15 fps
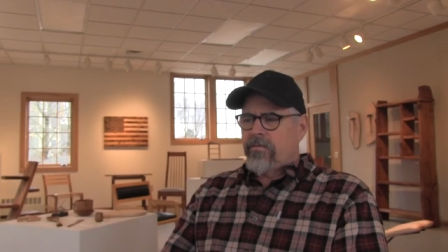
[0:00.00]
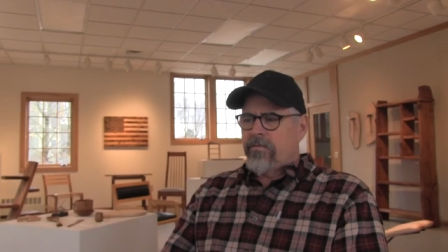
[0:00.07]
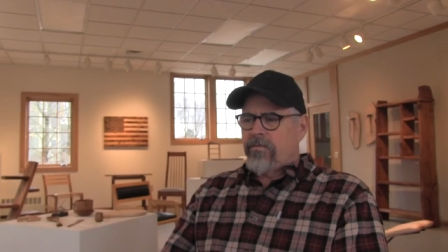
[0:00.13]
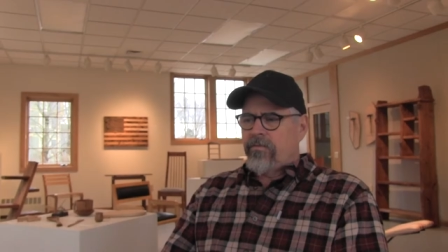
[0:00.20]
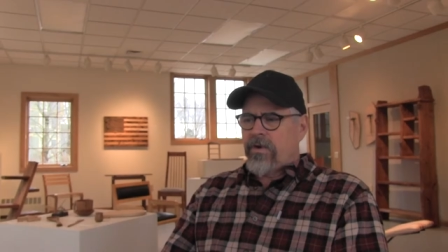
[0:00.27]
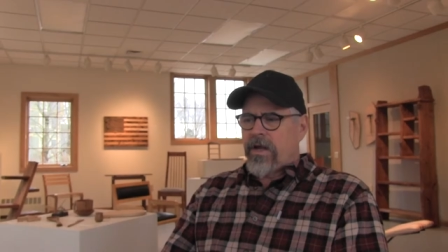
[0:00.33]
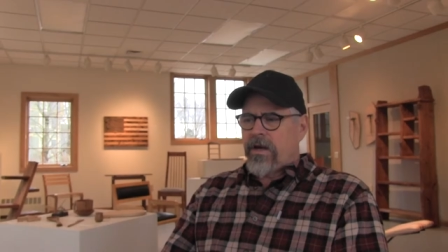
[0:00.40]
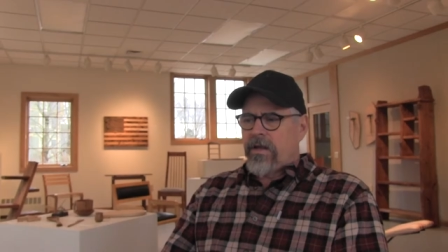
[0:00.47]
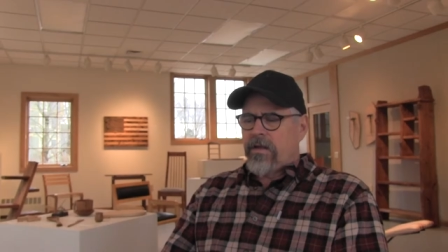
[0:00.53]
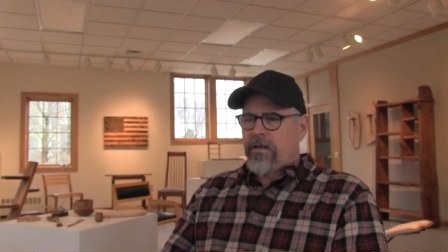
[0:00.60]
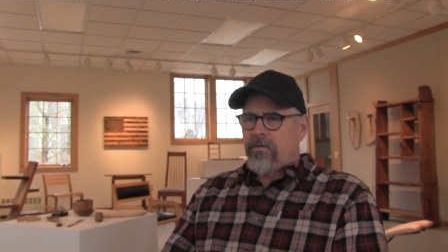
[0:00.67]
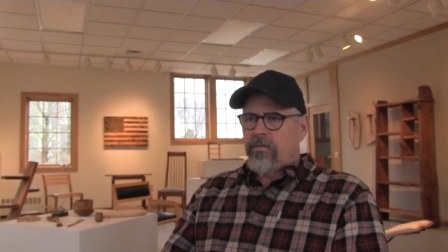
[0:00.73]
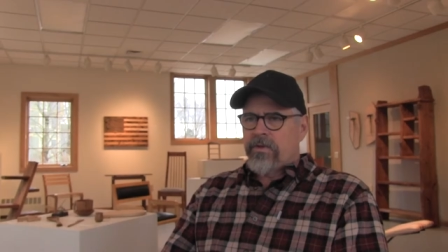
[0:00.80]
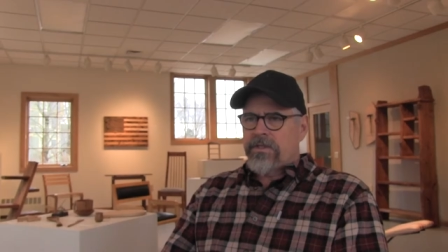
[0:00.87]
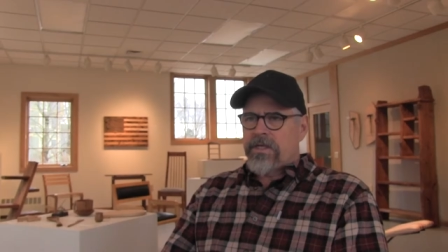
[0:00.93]
Friday,
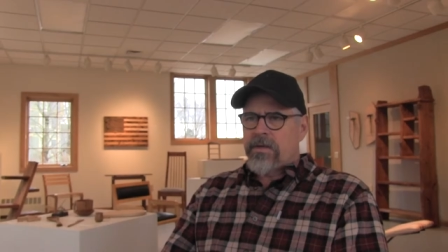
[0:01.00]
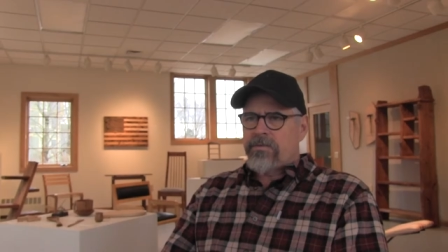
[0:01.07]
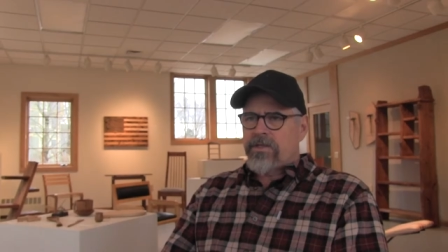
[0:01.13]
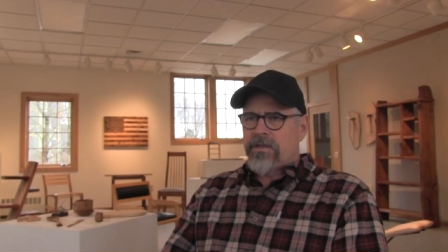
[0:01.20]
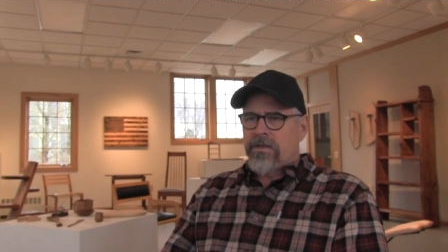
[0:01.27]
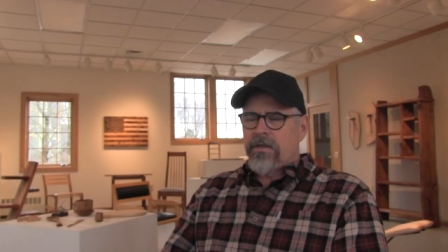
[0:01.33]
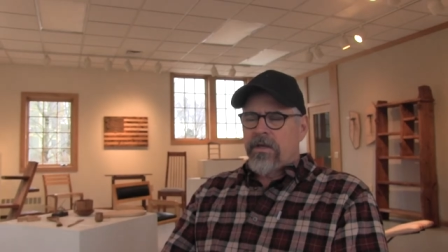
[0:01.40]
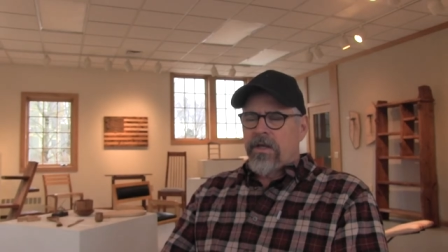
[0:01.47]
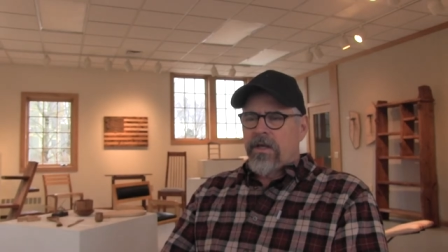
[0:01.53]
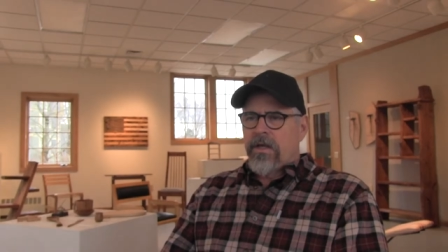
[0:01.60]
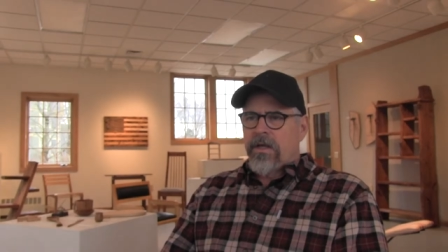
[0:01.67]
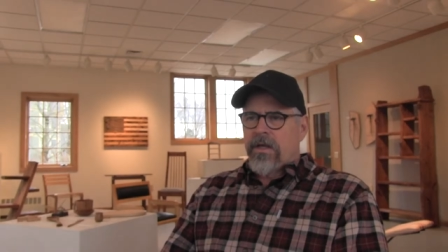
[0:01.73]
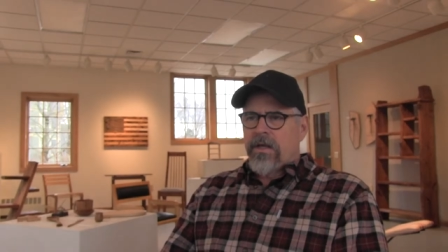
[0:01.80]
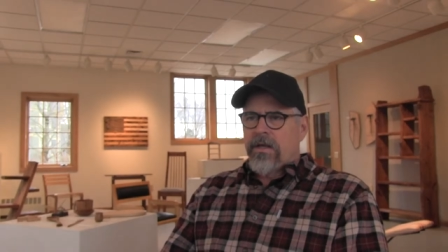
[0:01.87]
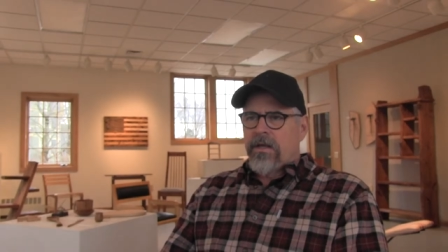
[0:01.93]
a reception,
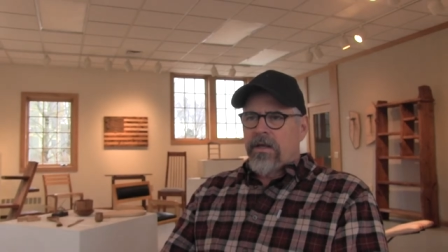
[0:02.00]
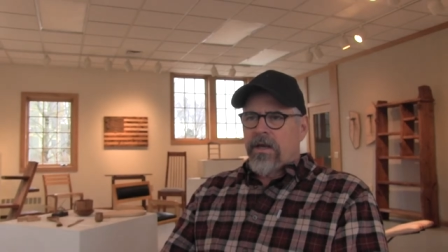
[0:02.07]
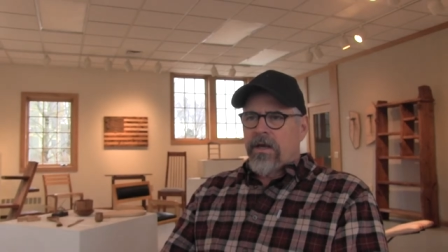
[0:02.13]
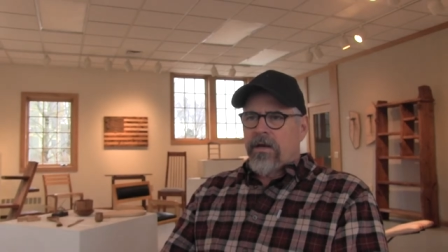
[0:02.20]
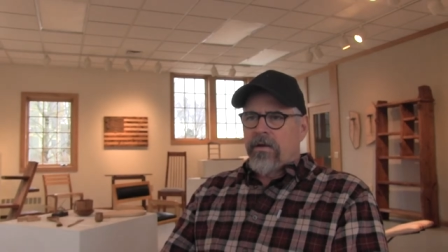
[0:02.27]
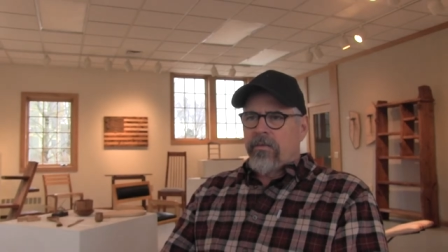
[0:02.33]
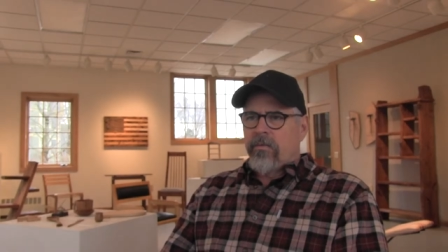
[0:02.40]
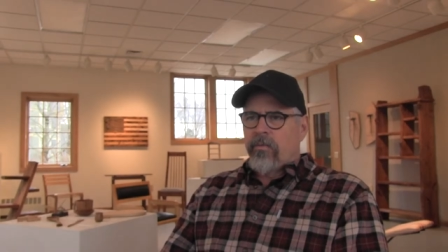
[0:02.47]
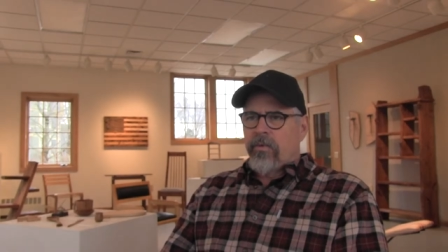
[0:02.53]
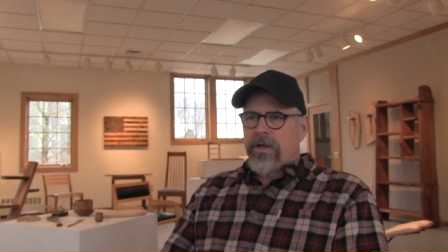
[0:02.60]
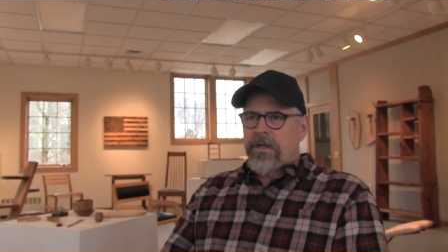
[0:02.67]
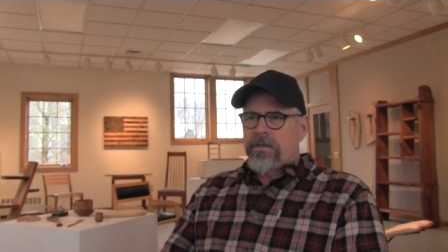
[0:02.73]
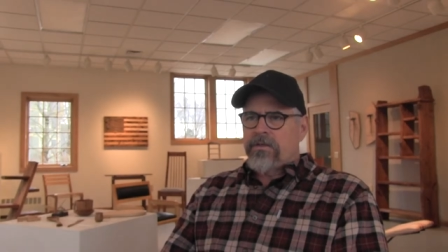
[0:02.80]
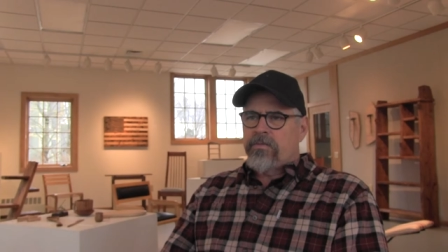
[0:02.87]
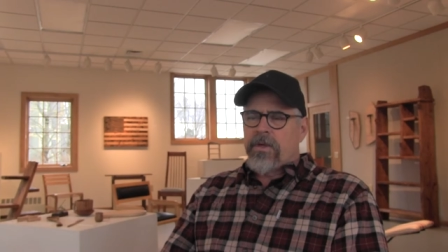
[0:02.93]
uh,
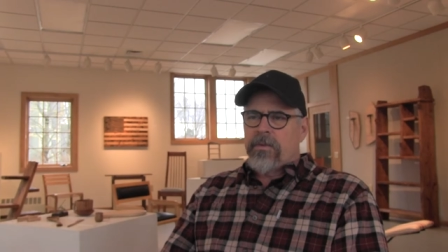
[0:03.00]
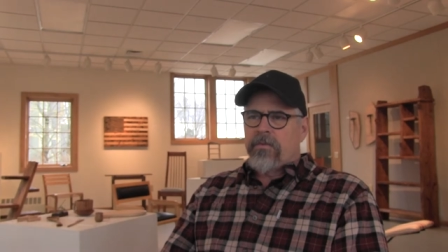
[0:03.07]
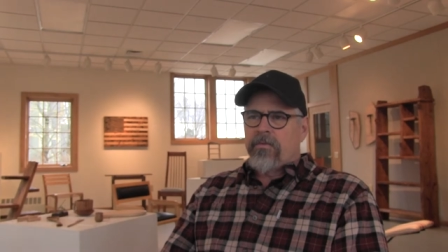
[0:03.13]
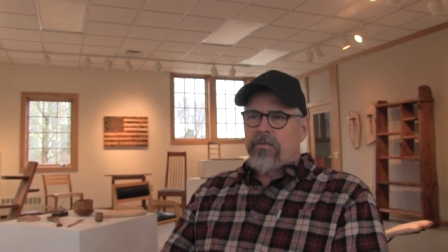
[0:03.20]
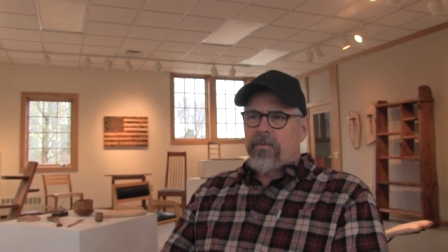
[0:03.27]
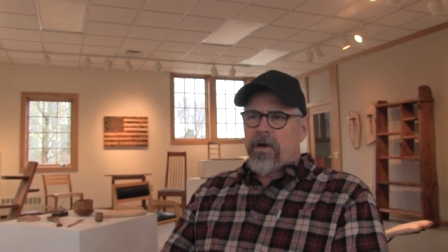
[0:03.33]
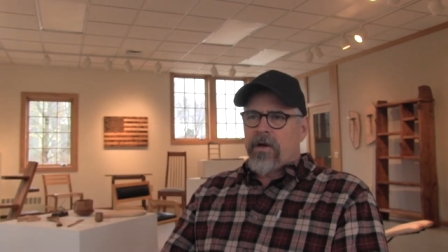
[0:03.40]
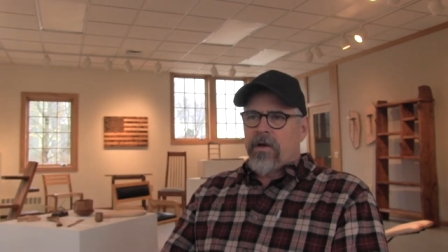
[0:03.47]
brings people from